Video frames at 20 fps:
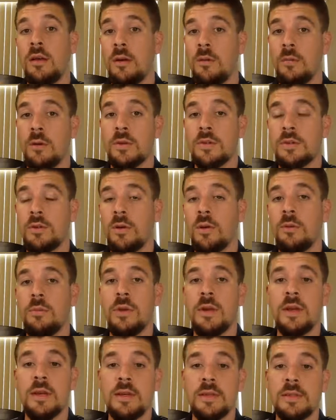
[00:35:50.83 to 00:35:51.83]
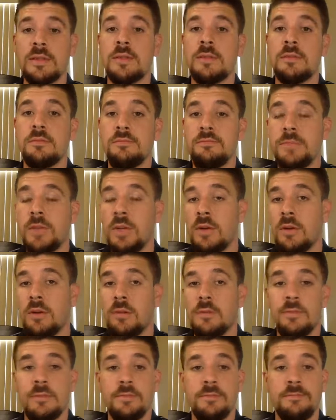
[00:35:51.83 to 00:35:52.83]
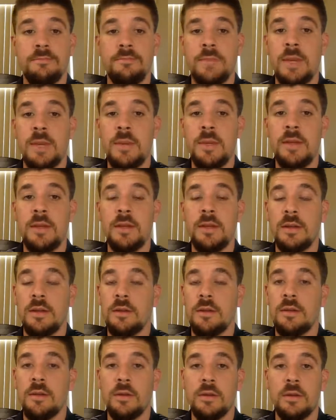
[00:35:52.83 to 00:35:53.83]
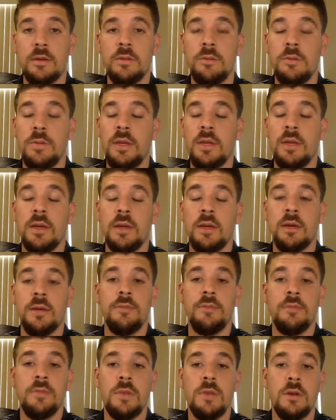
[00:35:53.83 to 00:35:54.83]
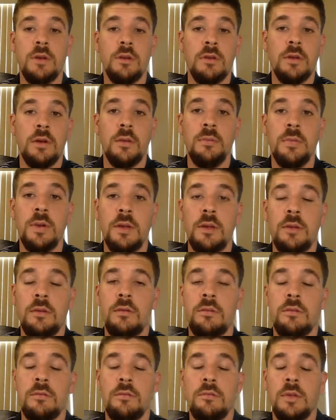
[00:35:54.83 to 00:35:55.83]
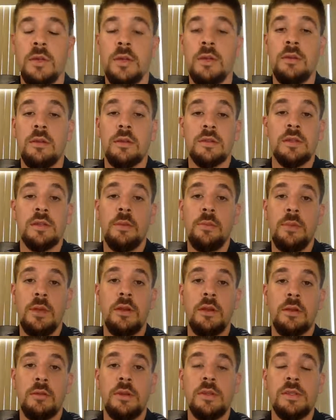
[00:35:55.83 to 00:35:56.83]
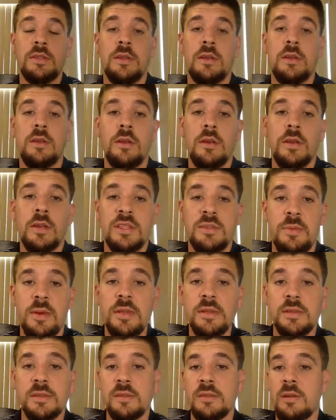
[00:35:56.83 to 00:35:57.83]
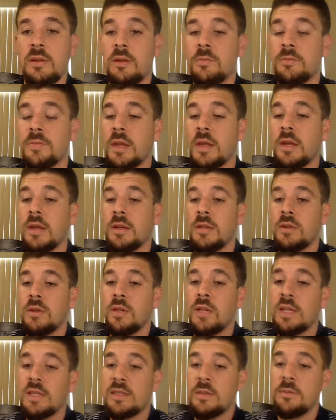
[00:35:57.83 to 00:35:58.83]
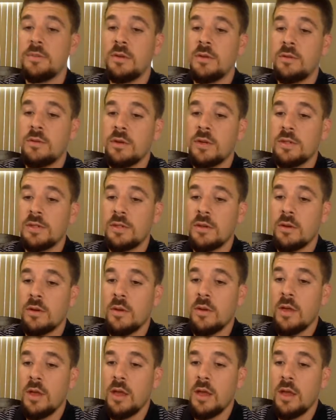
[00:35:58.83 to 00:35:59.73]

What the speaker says: we're screwed, because there could be a big, there's going to be an increase in expenses and all. So that's something to consider.